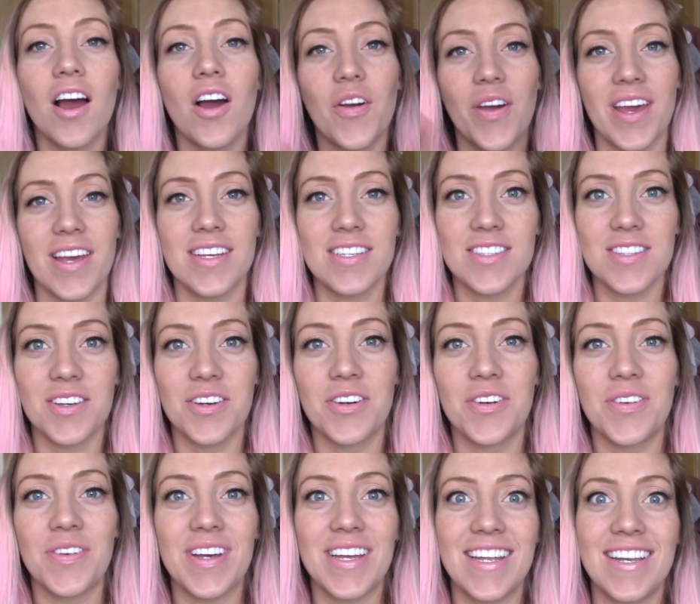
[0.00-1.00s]
Okay,
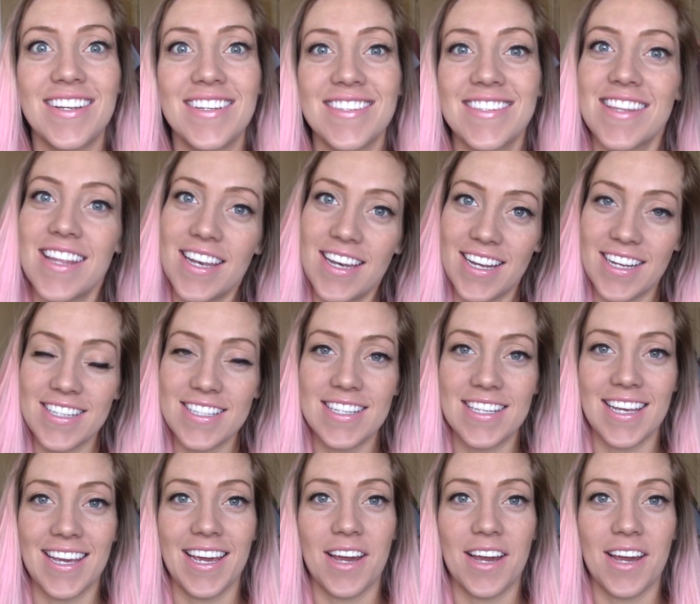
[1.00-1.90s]
so it is the next day.